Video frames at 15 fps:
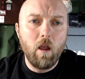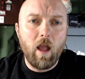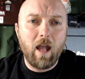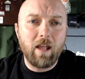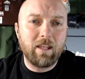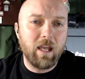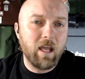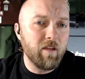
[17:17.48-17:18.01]

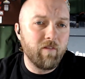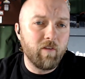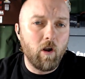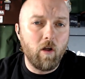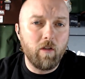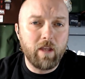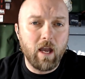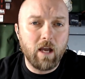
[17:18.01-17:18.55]
At the end of it
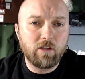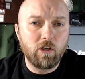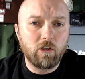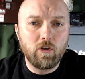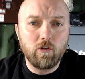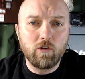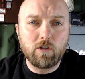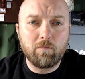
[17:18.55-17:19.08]
all, the
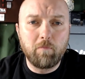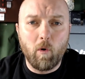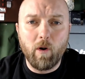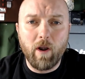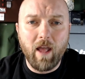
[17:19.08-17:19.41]
Isotunes Sport